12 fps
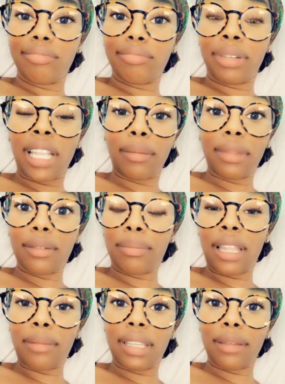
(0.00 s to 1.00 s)

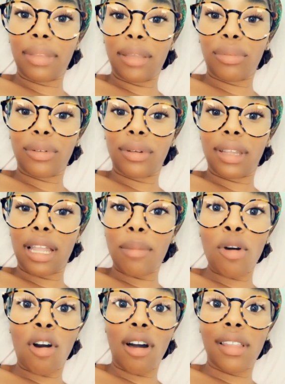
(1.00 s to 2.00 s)
plumbing people and I'm
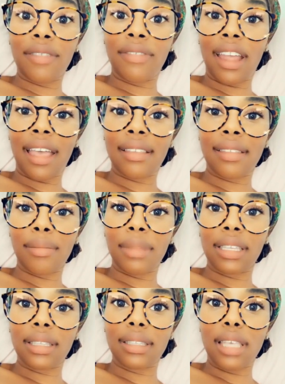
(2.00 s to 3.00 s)
calling for
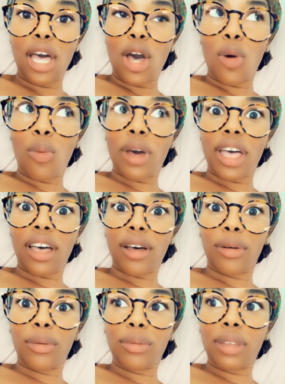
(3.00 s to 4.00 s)
estimates.
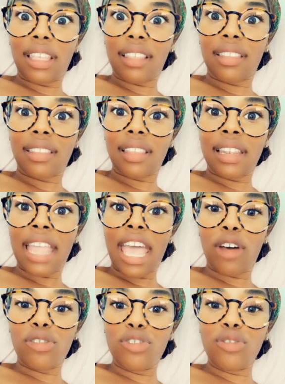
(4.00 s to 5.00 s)
Well, it's
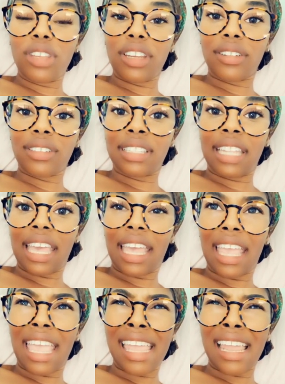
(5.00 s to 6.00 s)
now New Year's
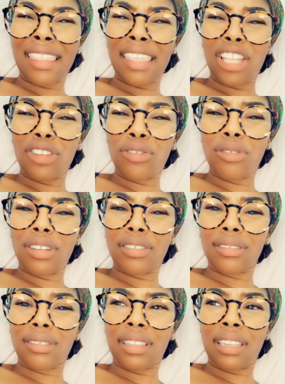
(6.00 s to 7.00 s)
Day and I think New
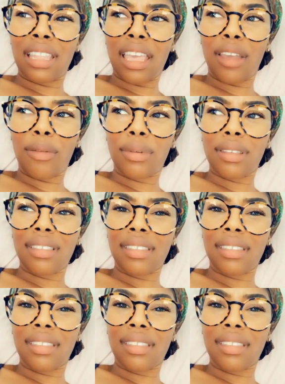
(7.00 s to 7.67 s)
Year's Day was